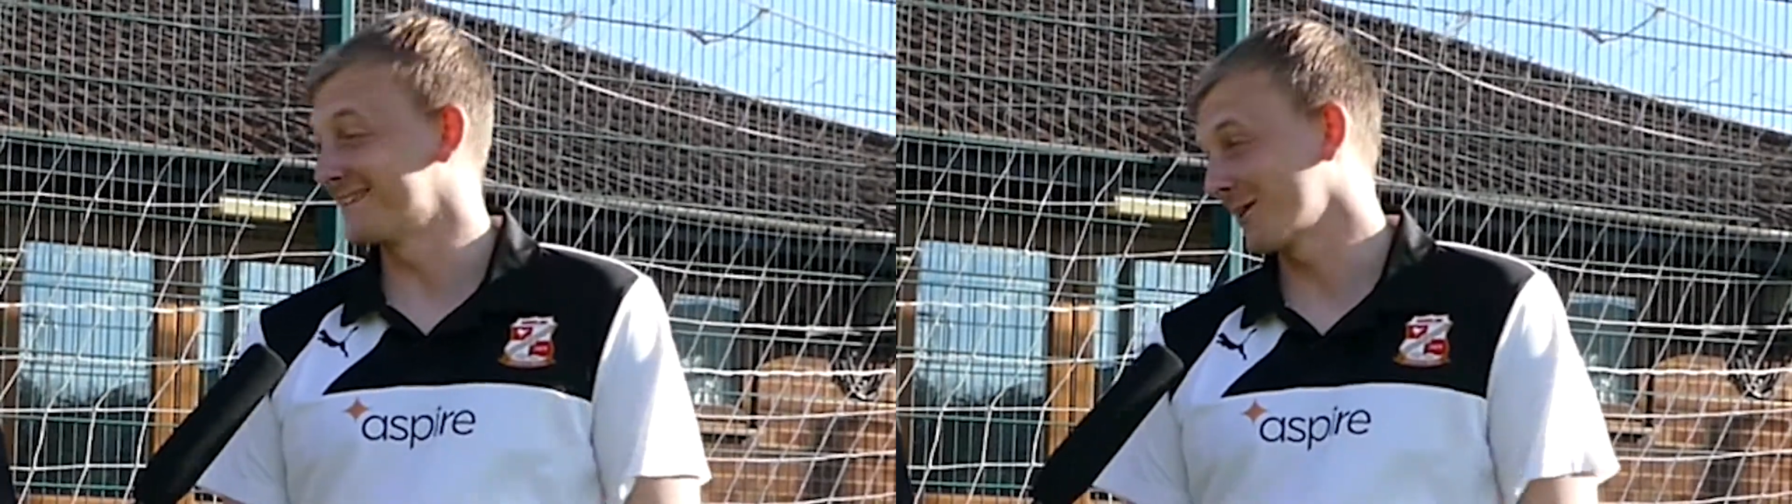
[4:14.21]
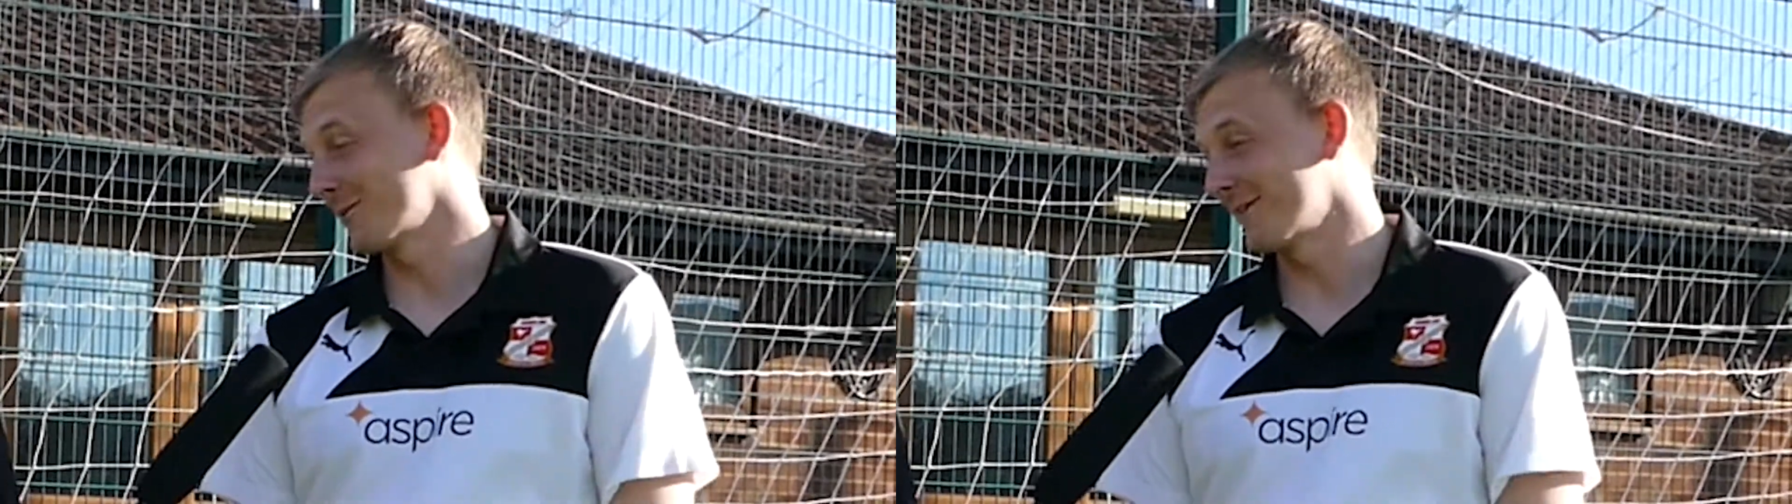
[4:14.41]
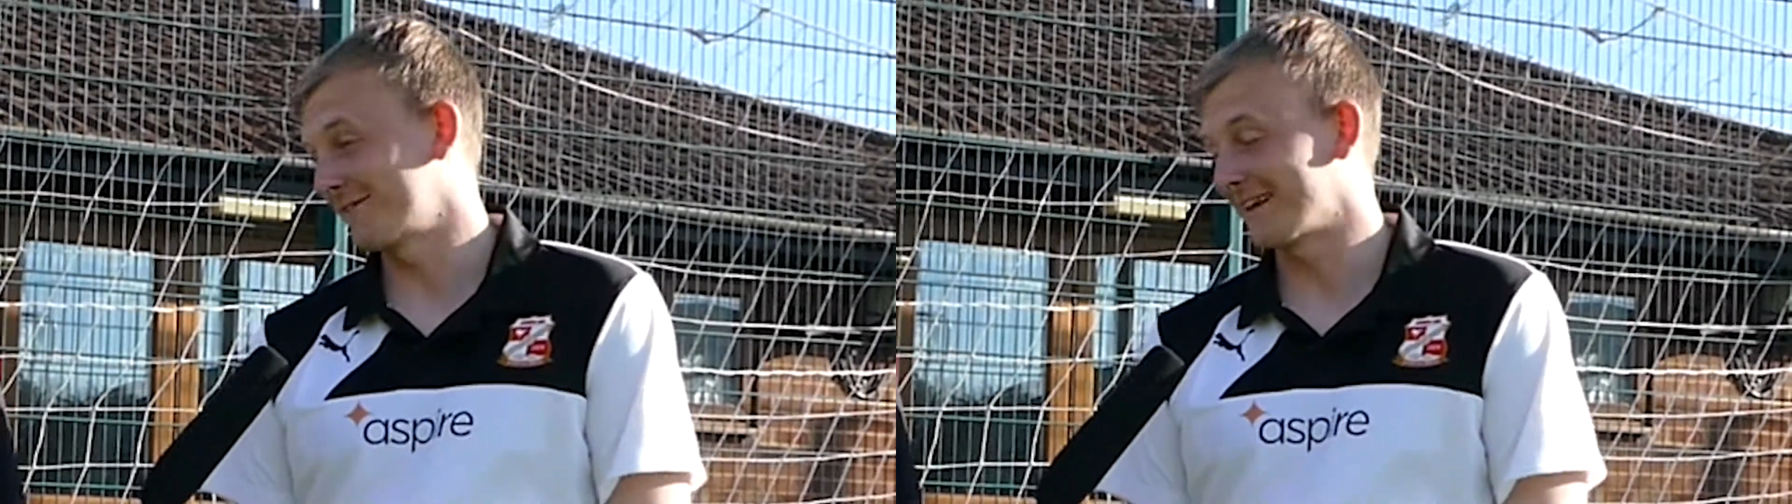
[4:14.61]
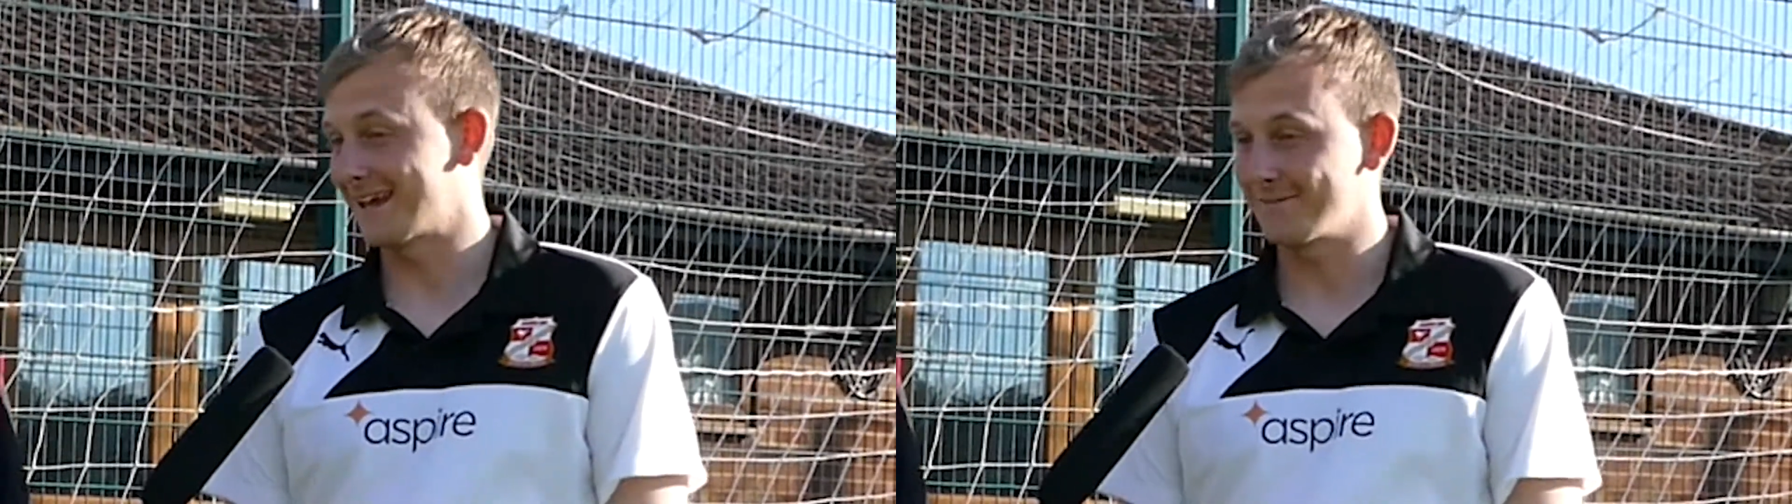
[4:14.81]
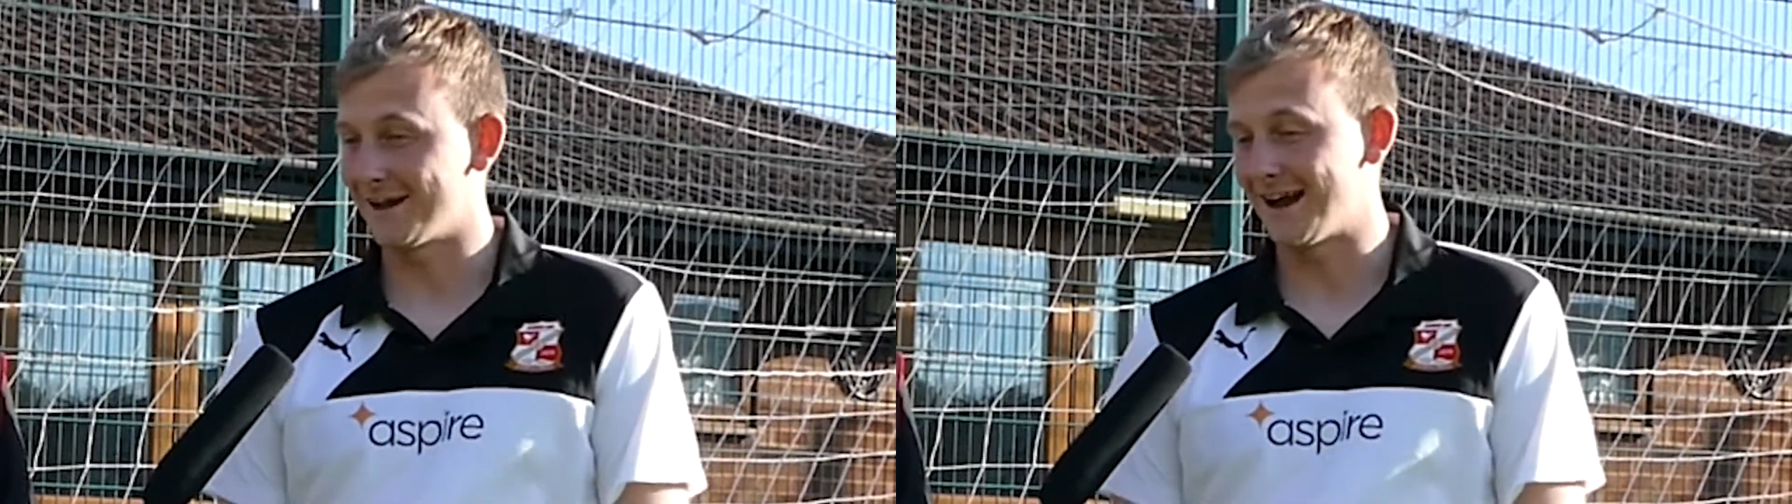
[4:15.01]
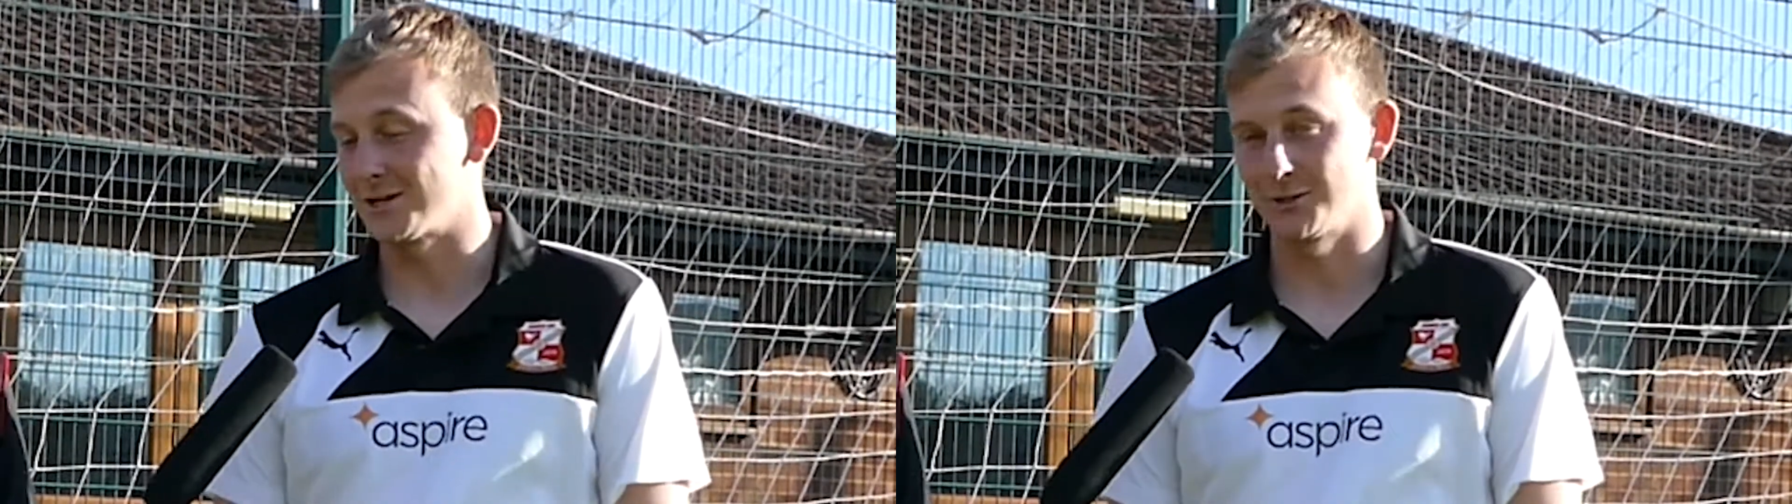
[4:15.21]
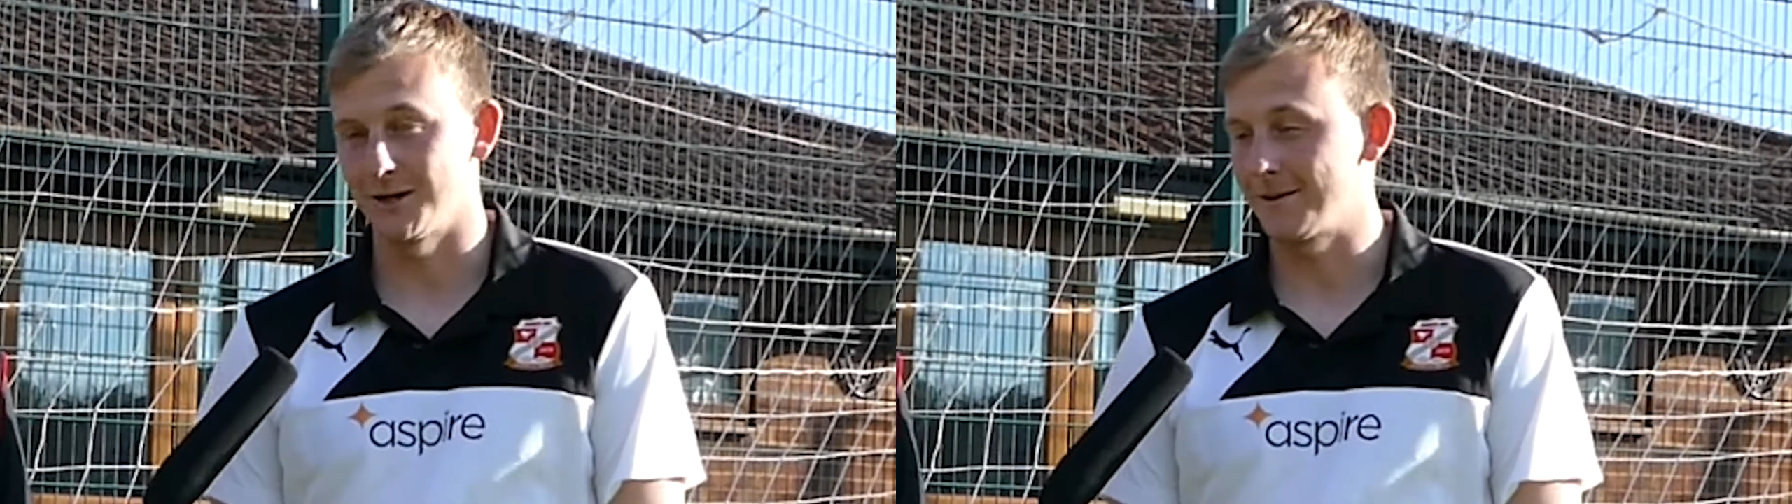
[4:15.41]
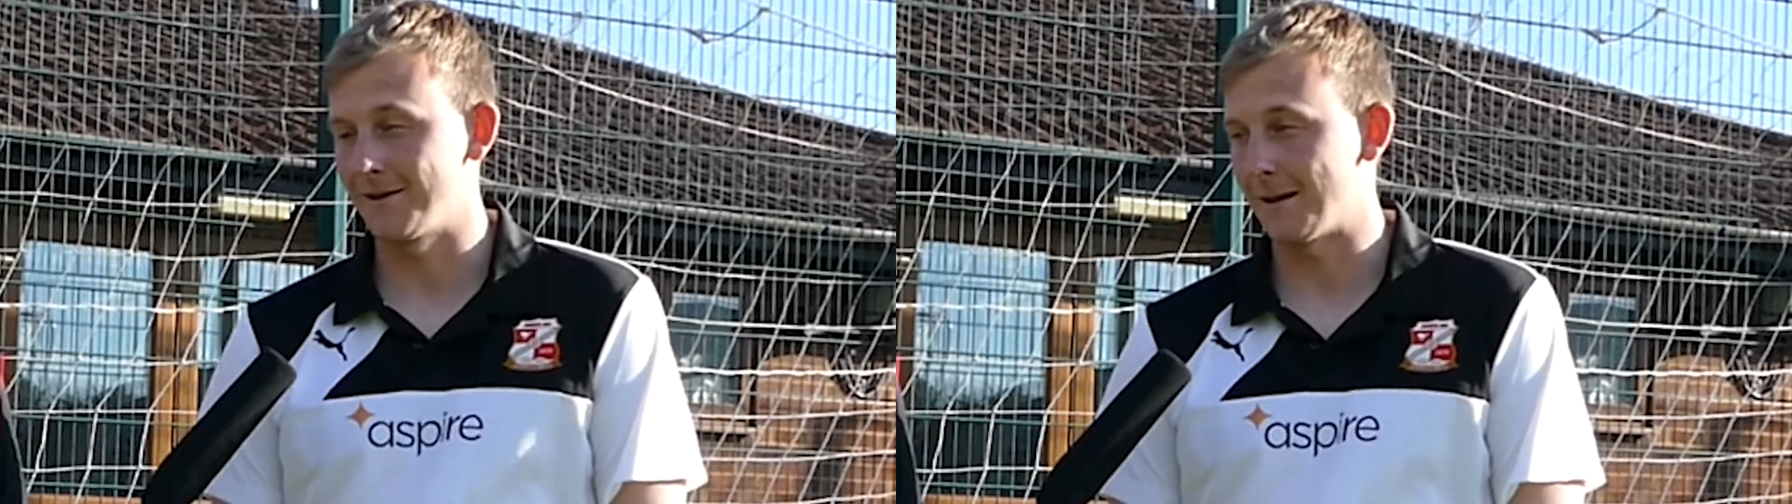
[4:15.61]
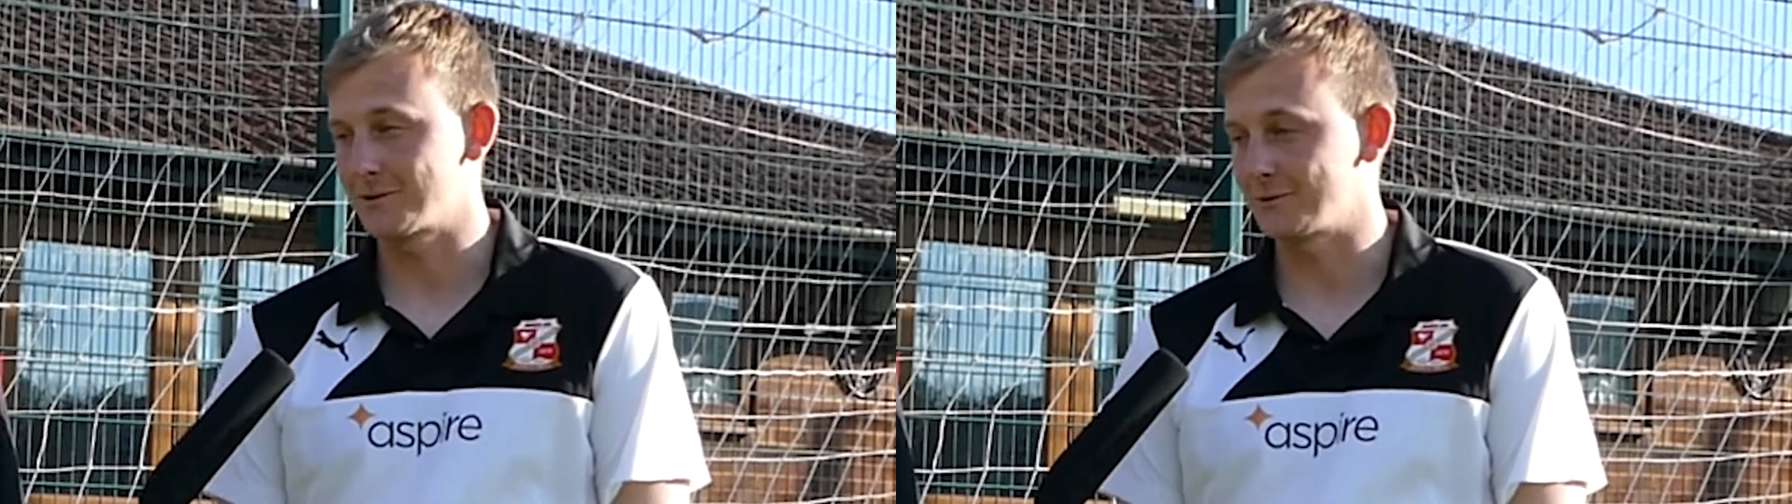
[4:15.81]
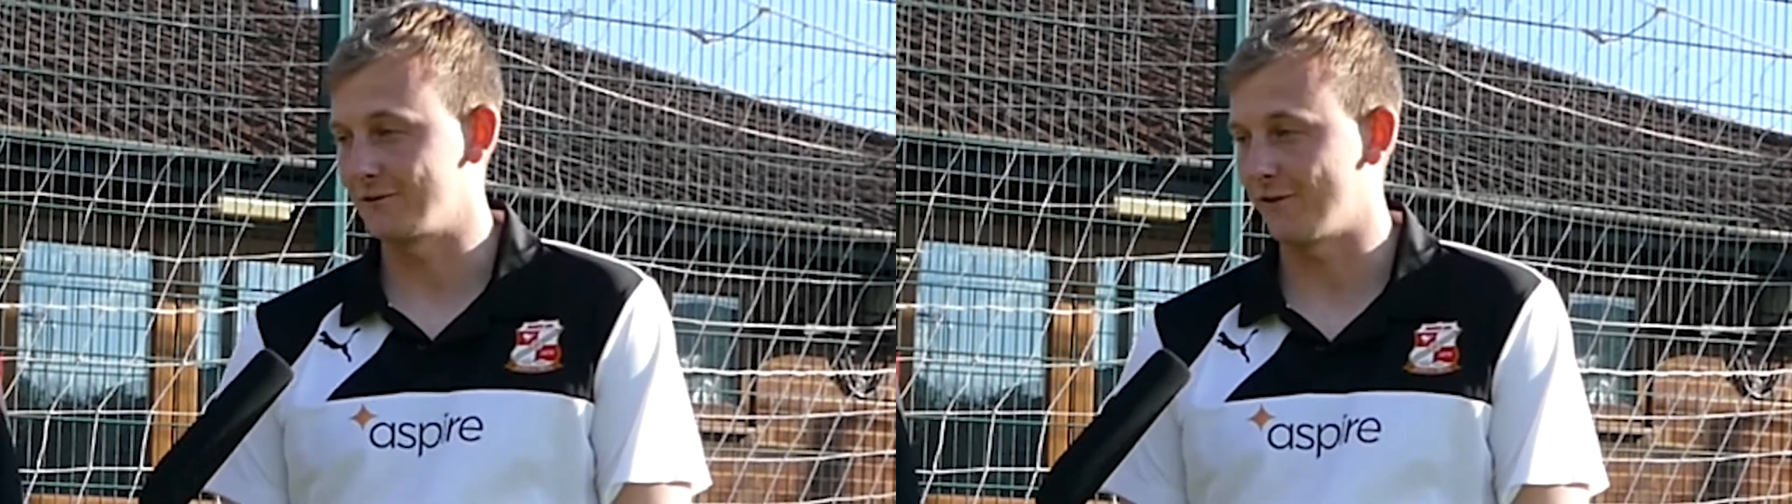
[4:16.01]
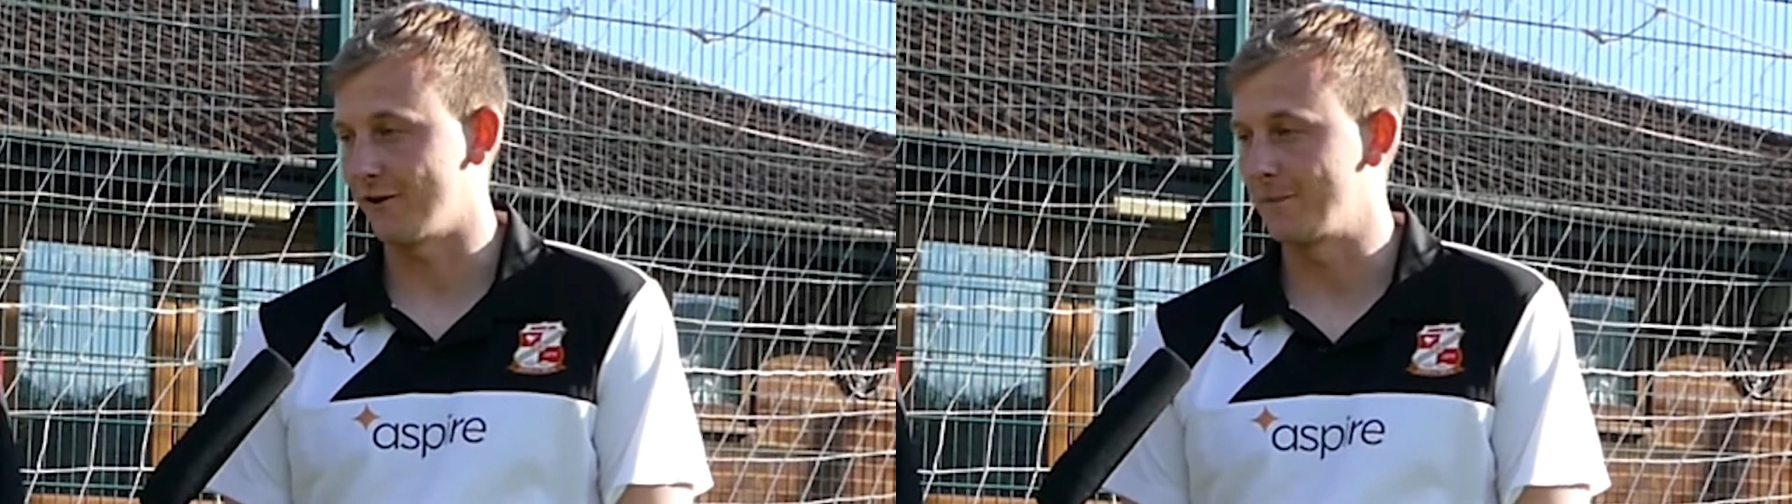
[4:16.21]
So if they keep that attitude up, they'll be absolutely fine.